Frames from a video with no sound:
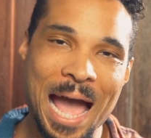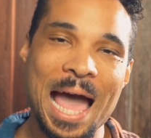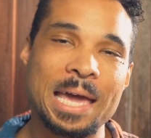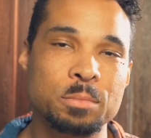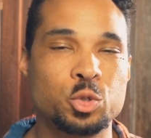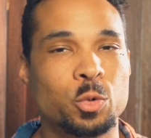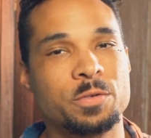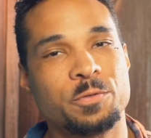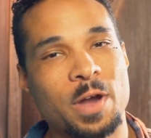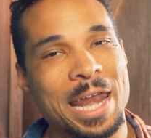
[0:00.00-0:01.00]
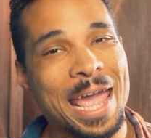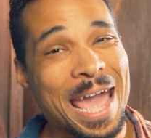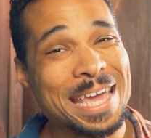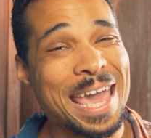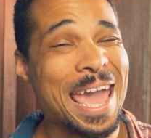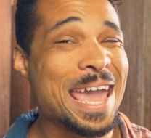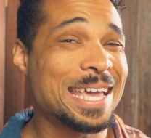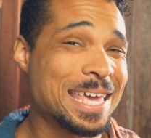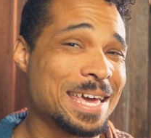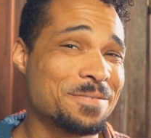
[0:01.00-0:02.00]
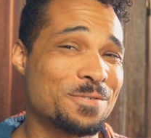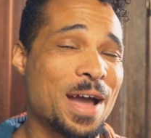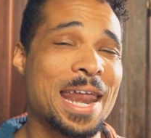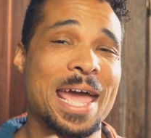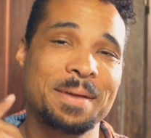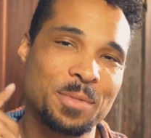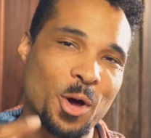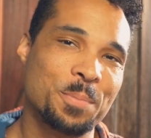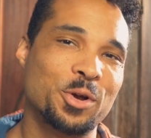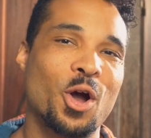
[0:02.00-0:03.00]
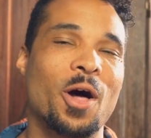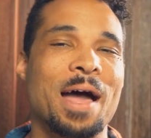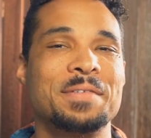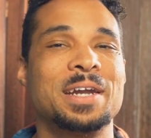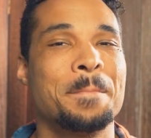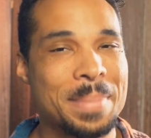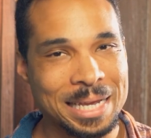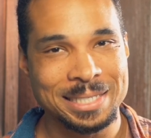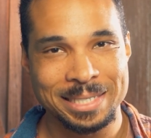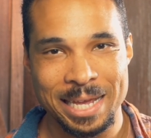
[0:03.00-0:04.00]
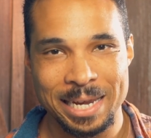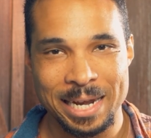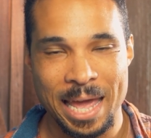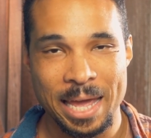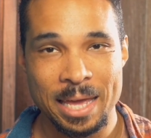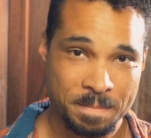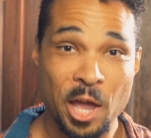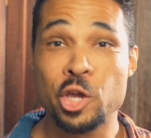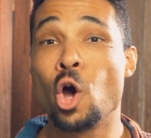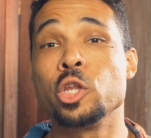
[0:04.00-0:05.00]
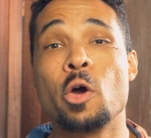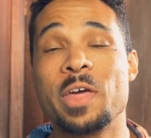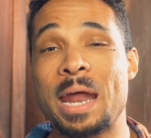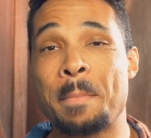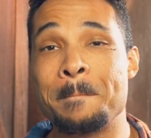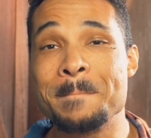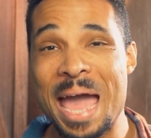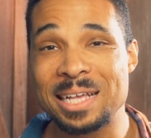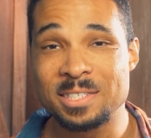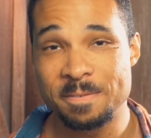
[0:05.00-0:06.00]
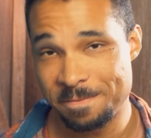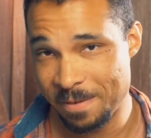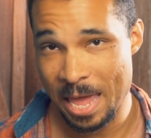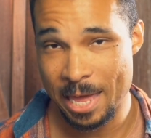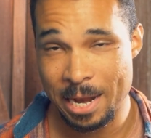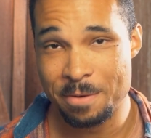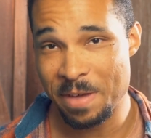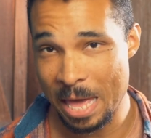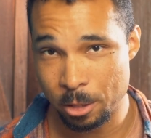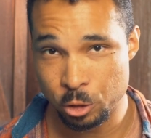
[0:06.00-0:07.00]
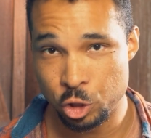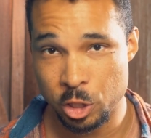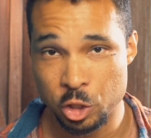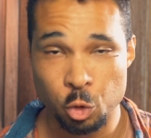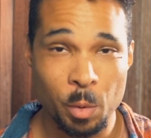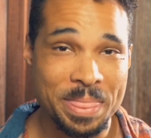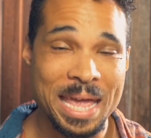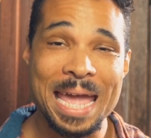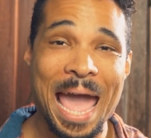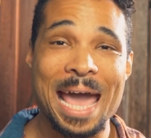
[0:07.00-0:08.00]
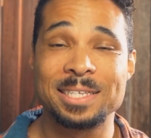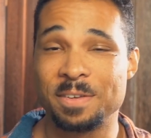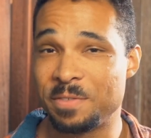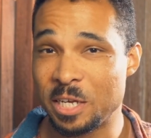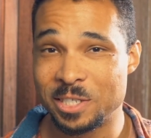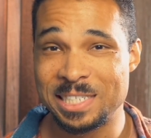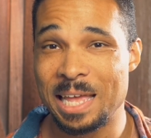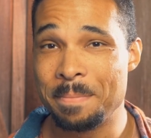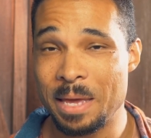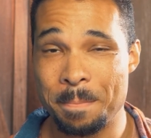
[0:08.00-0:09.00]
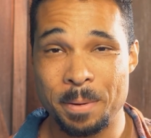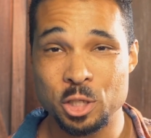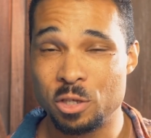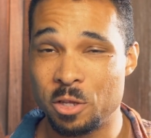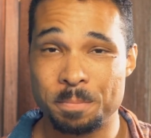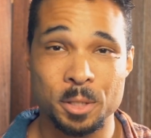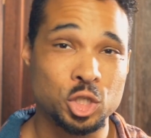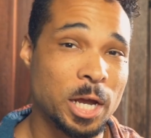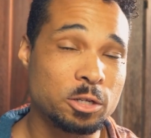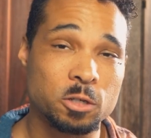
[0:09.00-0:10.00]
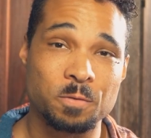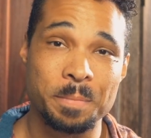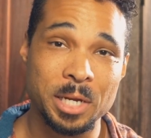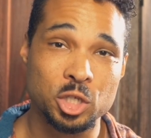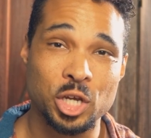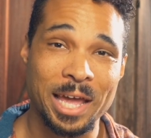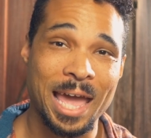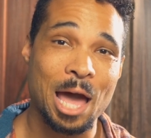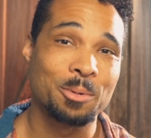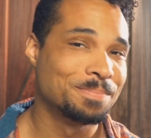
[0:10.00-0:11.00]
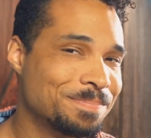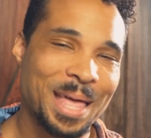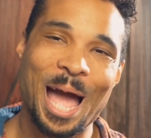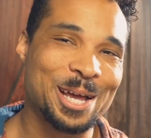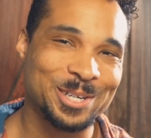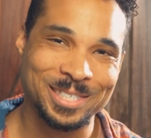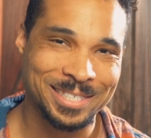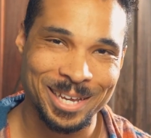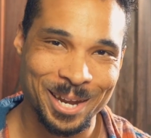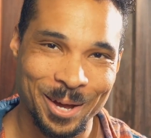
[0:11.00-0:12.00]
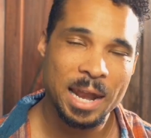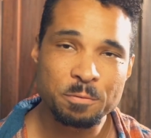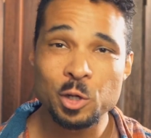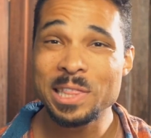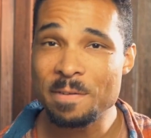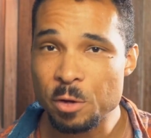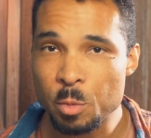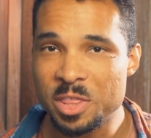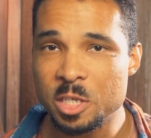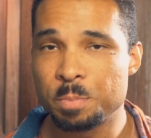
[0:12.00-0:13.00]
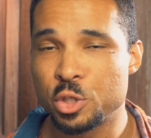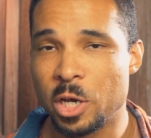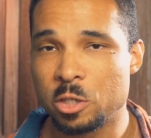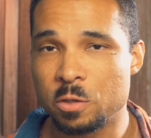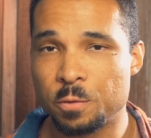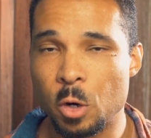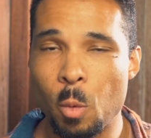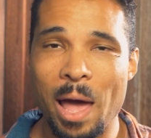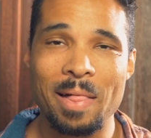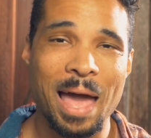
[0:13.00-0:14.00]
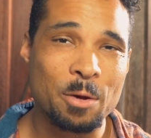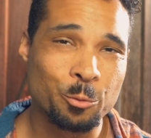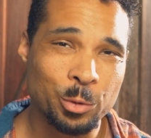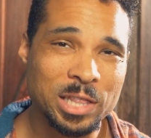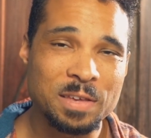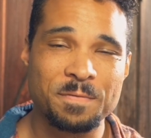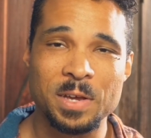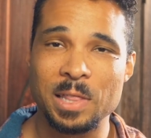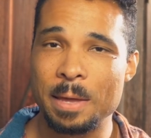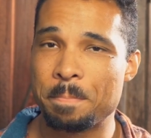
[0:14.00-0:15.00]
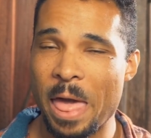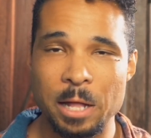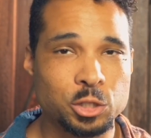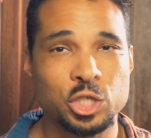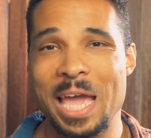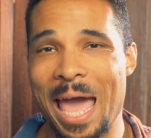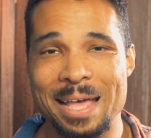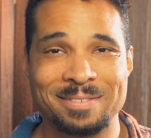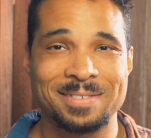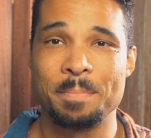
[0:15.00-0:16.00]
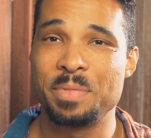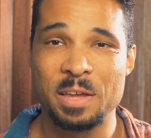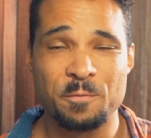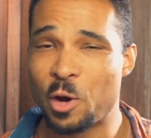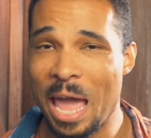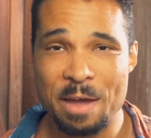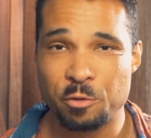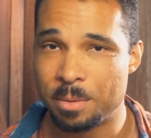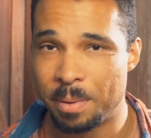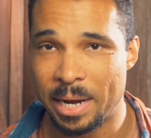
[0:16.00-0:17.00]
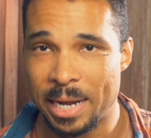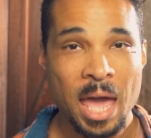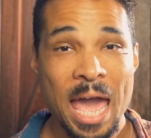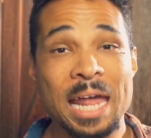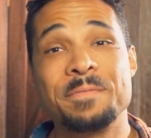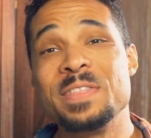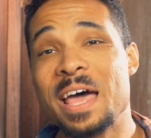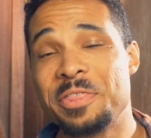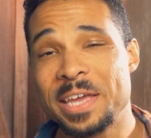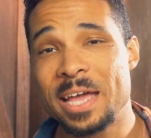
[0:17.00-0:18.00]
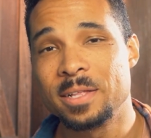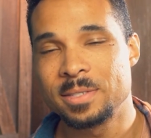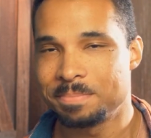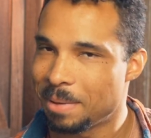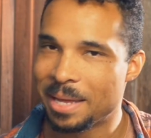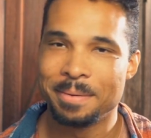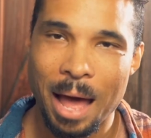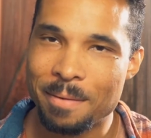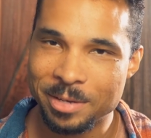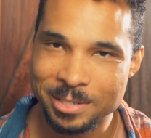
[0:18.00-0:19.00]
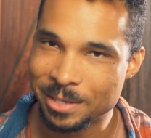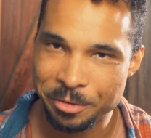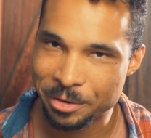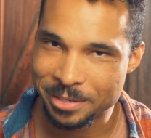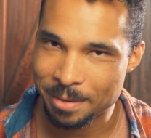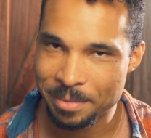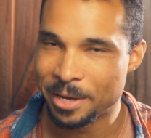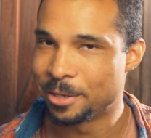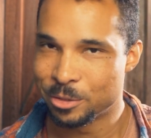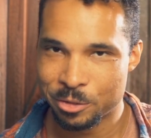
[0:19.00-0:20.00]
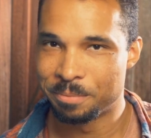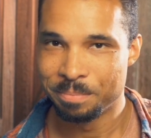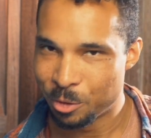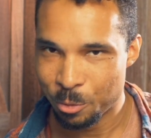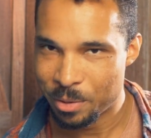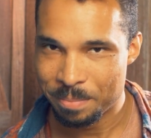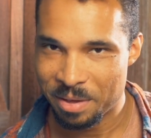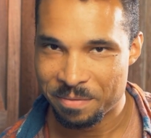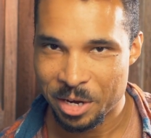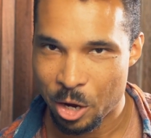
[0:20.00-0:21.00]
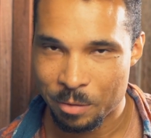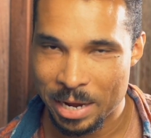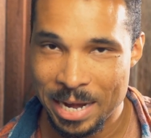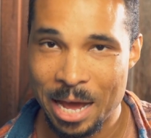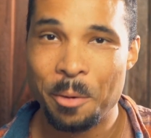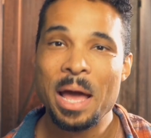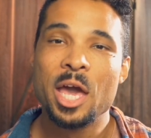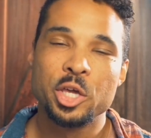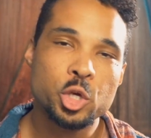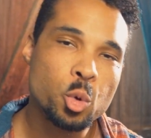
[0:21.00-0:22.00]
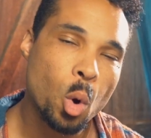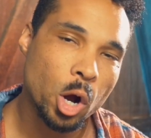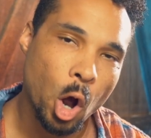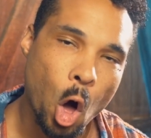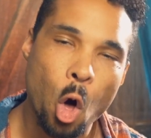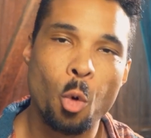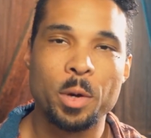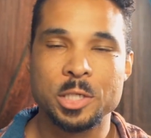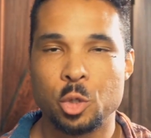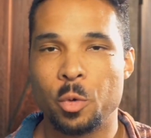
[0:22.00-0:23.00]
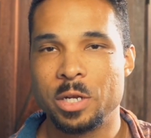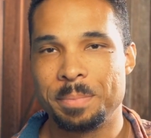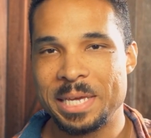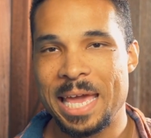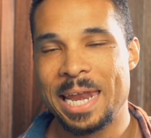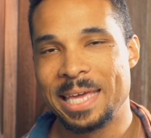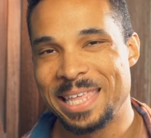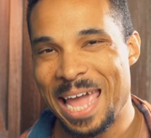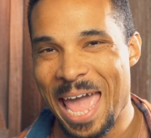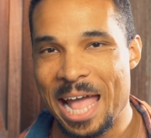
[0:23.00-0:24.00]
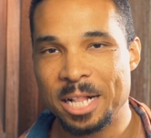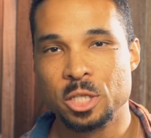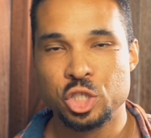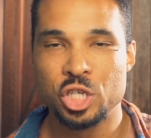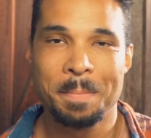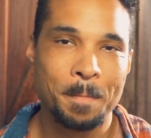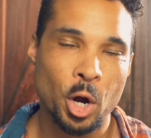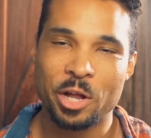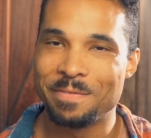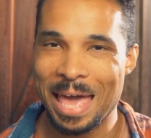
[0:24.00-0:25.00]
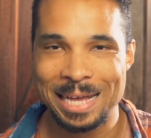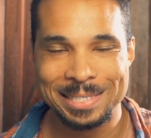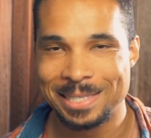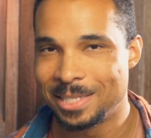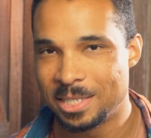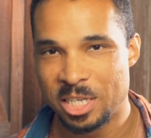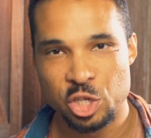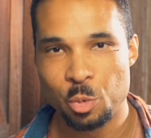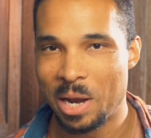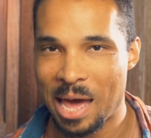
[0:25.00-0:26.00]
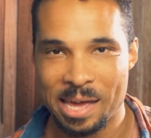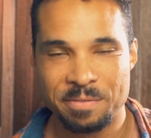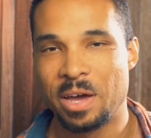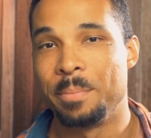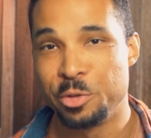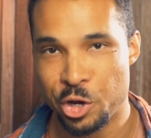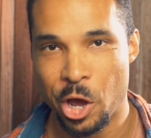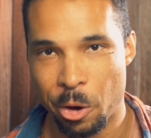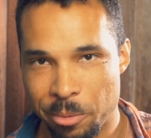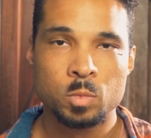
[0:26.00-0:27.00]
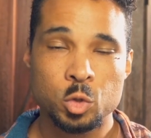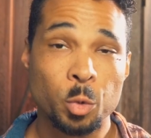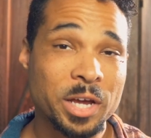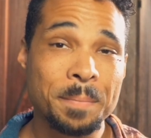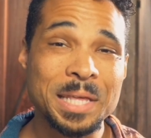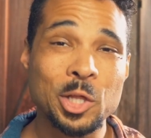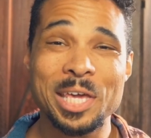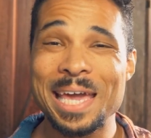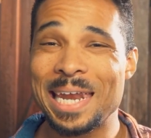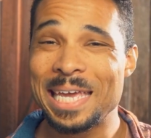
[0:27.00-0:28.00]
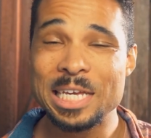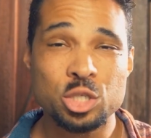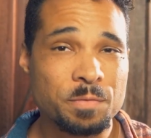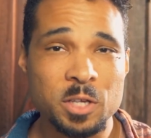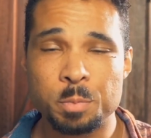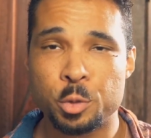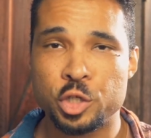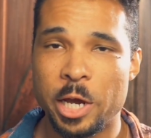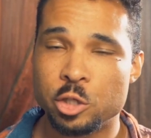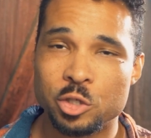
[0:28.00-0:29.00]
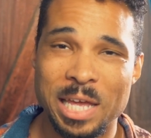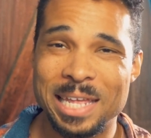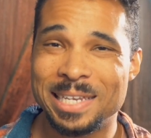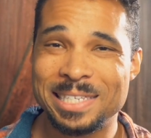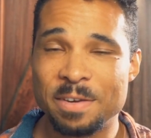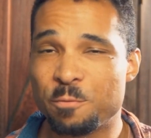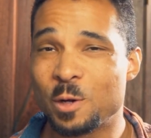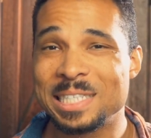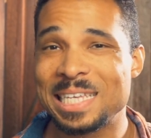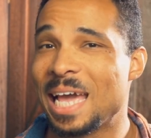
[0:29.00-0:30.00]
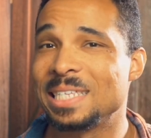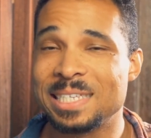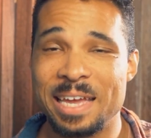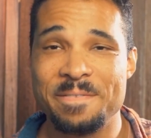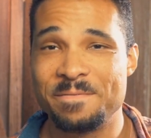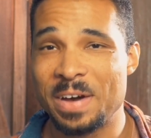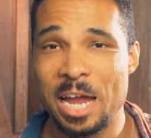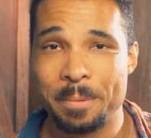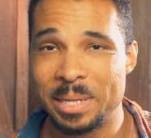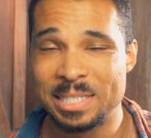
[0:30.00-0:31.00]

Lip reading: I am Jordan Friday, aka King Friday. Hope you're all having an amazing day today. Now, you all know that I'm a massive fan of LG, so when they asked if they could send me a bunch of their projectors for me to check out, I couldn't say no. And after living with these projectors for a while, I really feel like LG has something for everybody. And if nothing else, and obviously there is something else or there wouldn't be a video right now, you are always going to be getting the LG mark of excellence that you and I have come to know. So we're going to be looking at each of these projectors in different test environments.